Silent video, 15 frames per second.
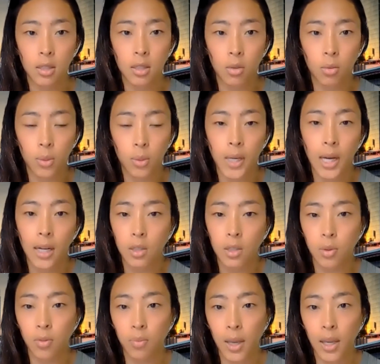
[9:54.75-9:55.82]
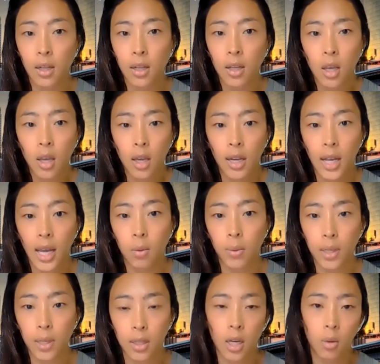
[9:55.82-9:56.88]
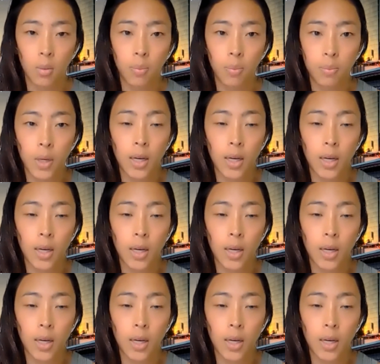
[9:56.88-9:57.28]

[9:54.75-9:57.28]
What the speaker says: the progress we've made and how we can help,